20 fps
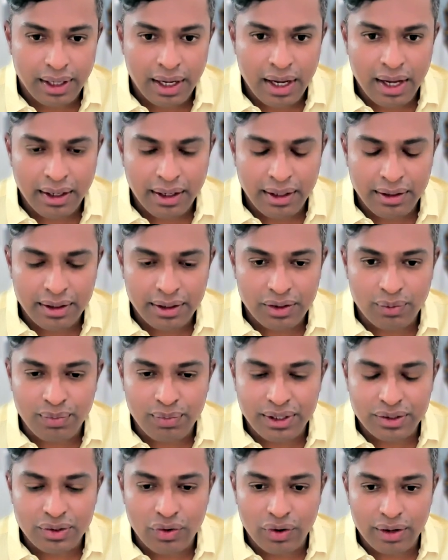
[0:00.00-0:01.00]
Yeah, I can hear you.
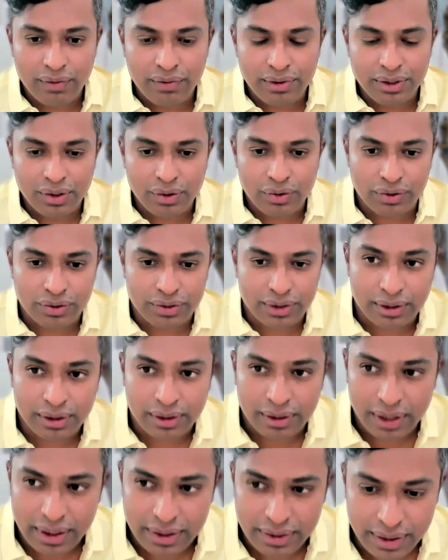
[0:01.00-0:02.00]
Please go ahead with your question,
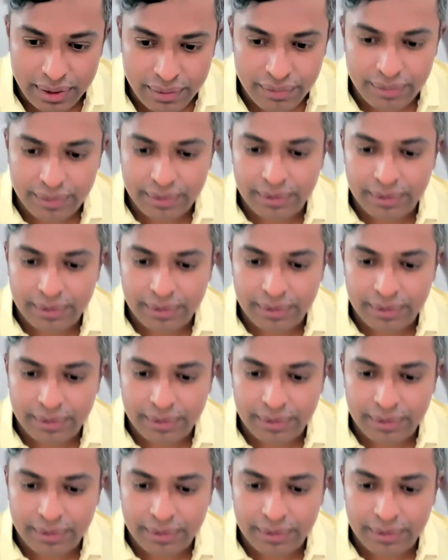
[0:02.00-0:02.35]
Asif.